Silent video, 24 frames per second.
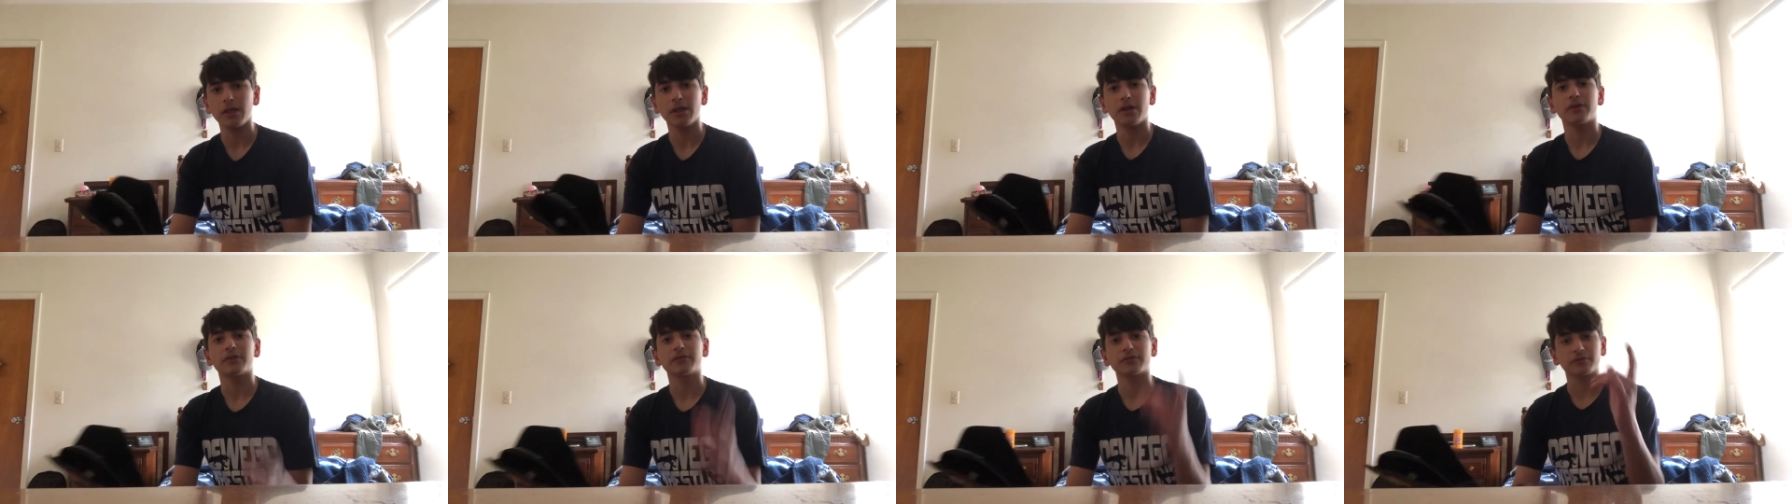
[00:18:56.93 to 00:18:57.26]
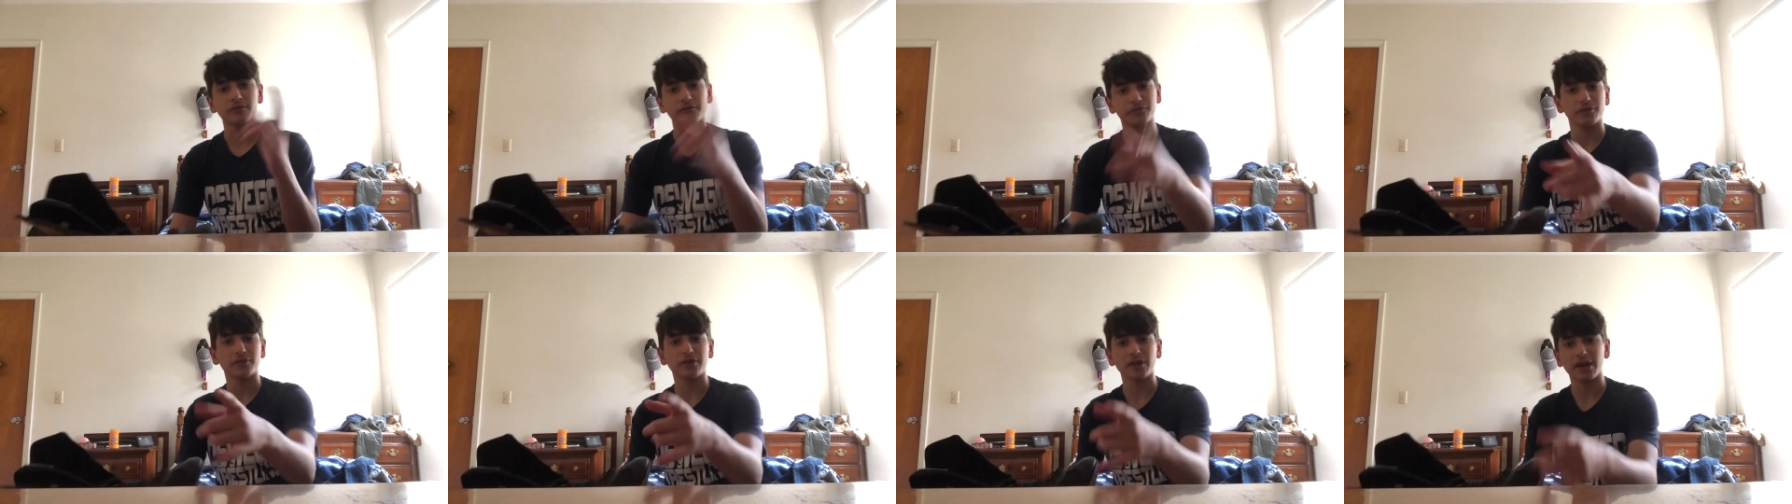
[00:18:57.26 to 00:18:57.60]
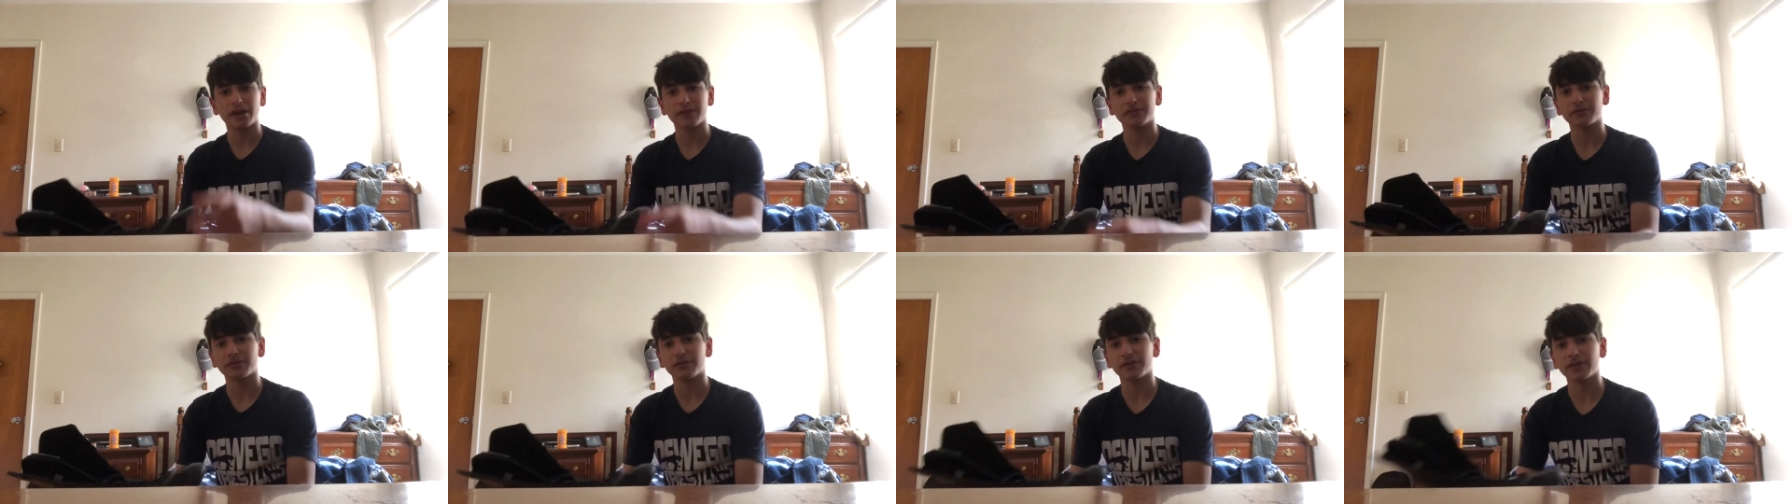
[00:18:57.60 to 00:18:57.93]
So if you guys
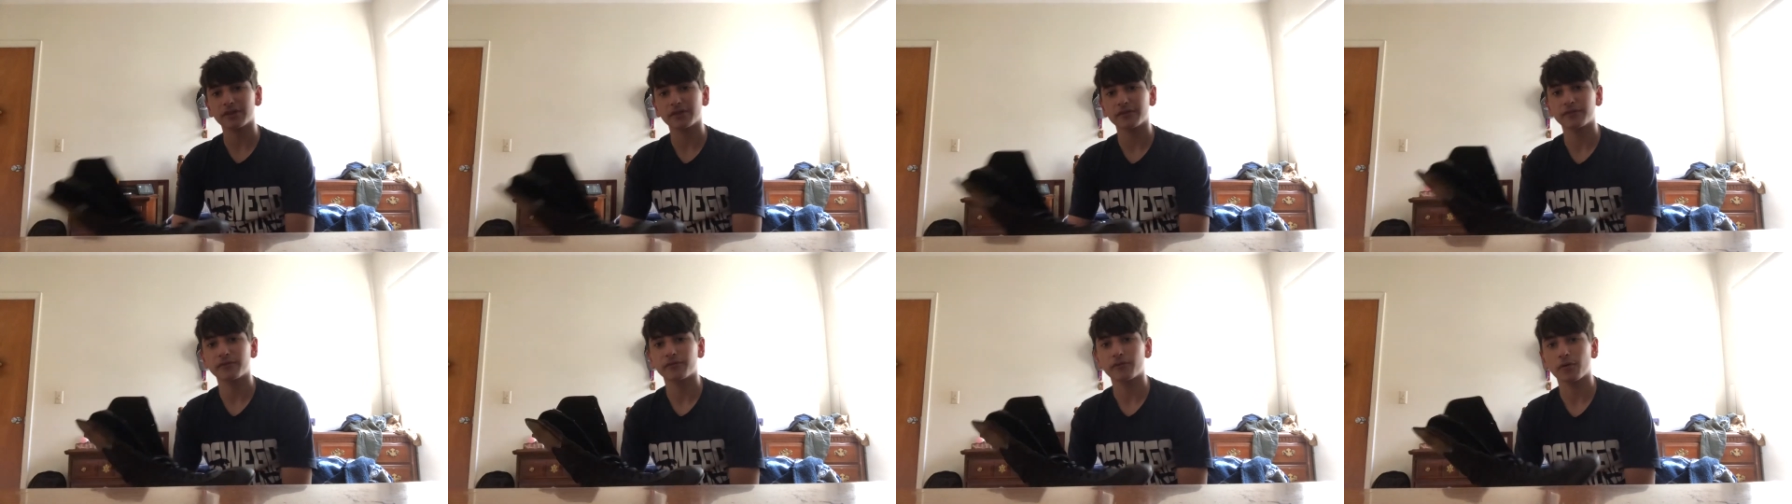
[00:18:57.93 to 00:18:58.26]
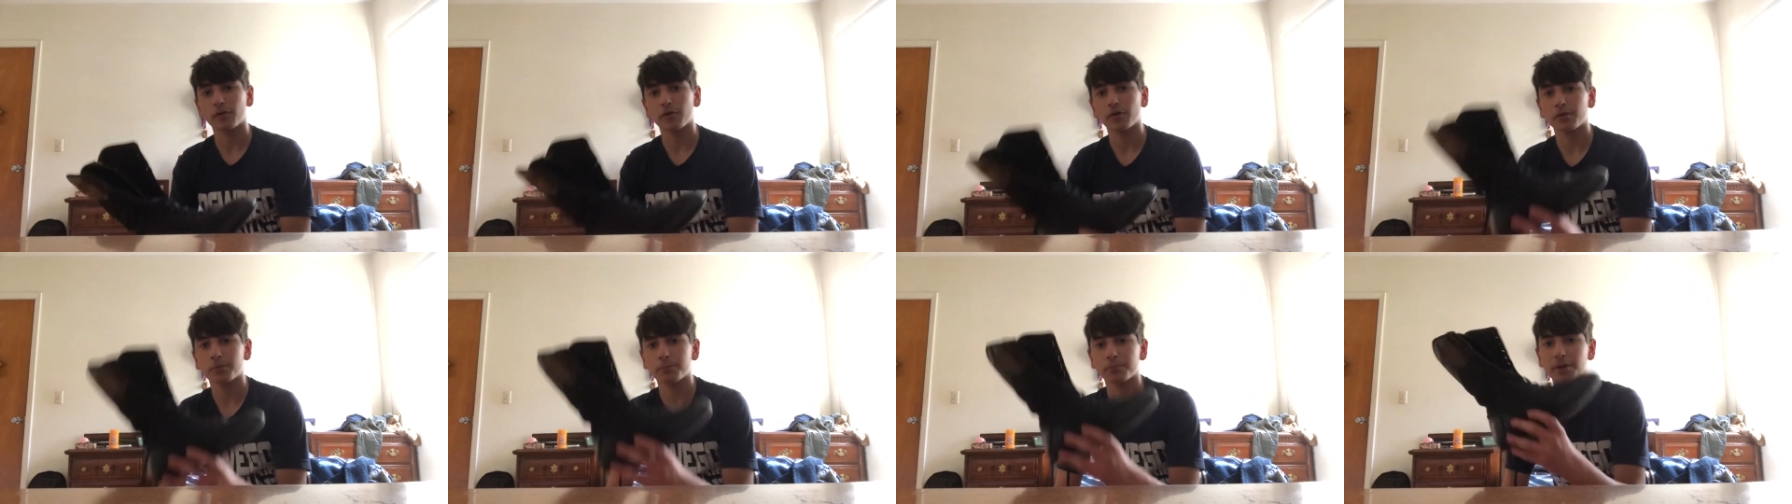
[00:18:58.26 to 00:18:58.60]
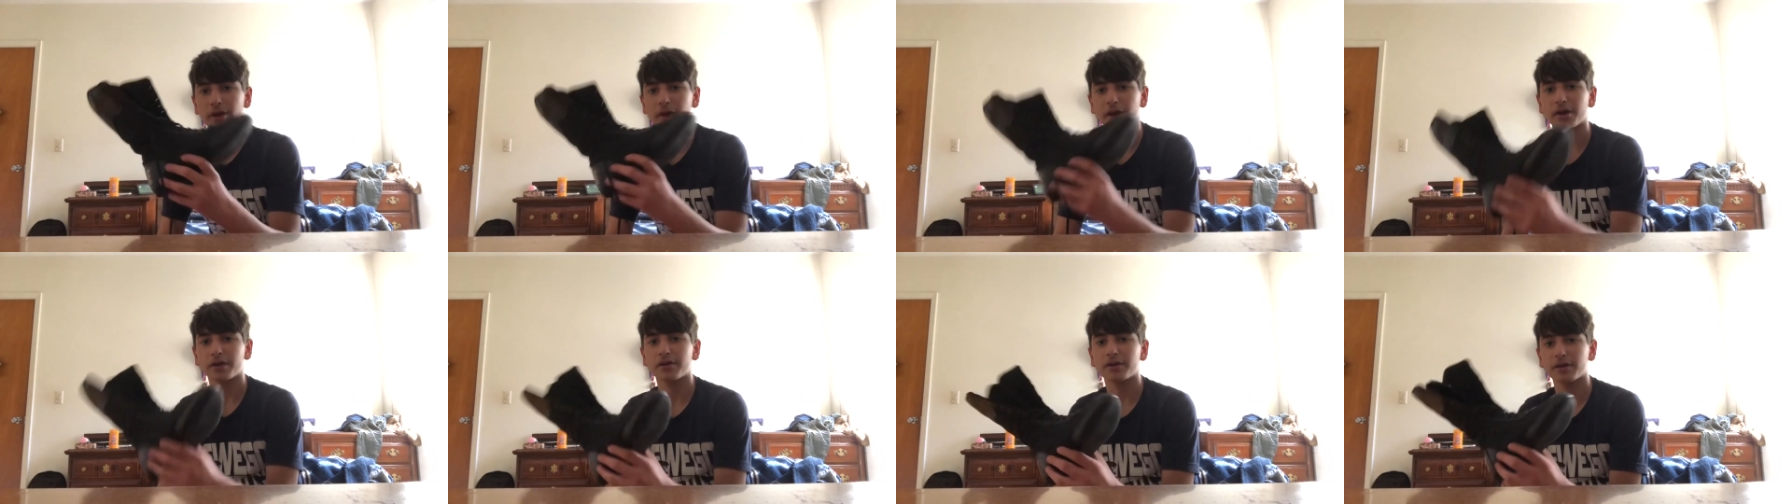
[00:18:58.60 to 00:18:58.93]
are looking for a
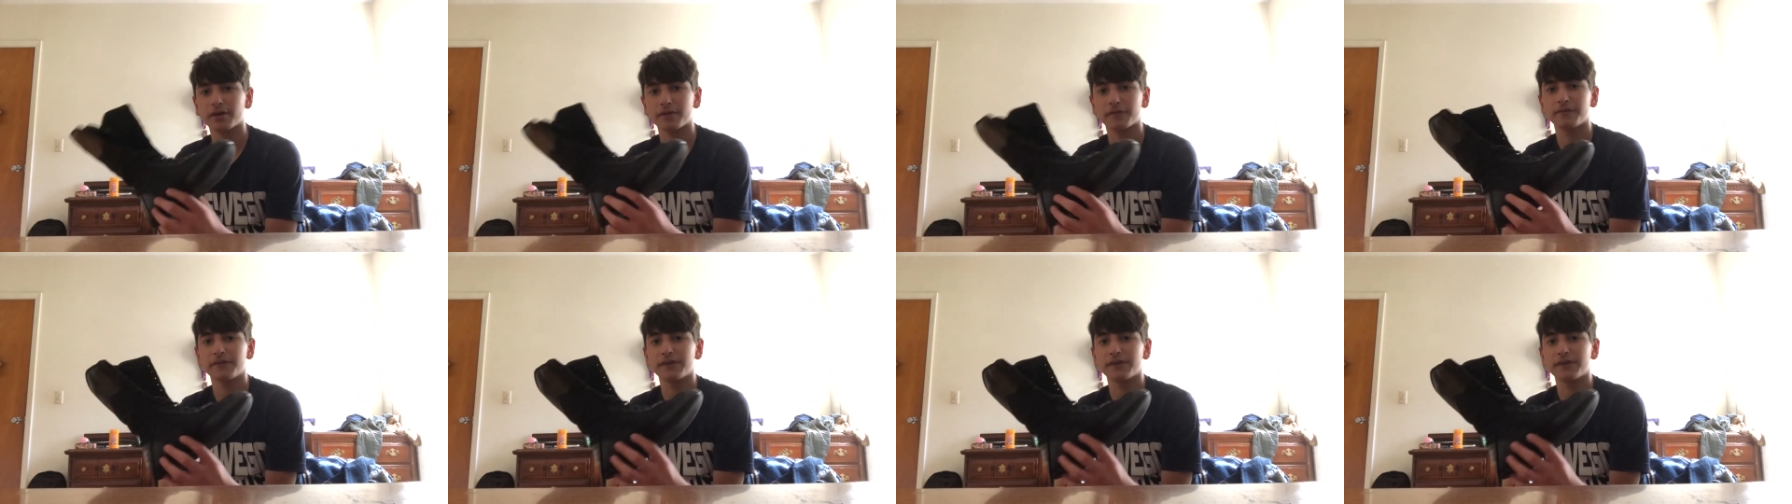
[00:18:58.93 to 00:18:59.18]
pair of